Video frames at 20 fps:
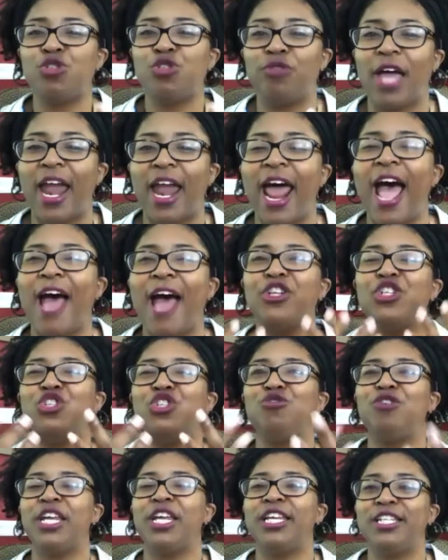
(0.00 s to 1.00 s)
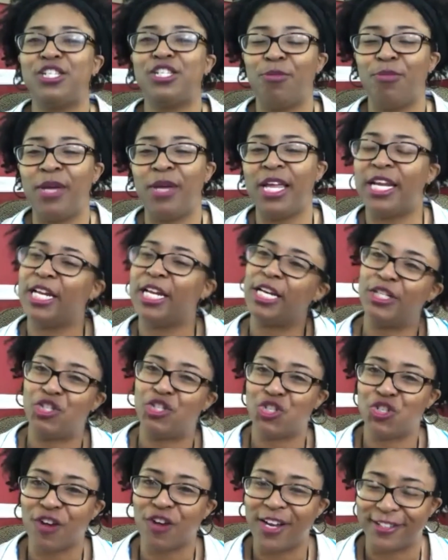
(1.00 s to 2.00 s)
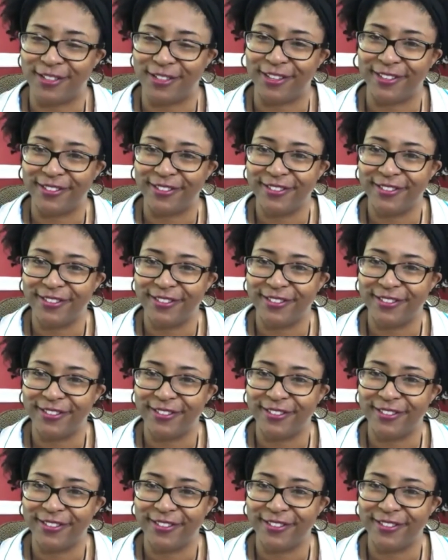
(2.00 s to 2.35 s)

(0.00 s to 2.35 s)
that? How did you get into being an instructor?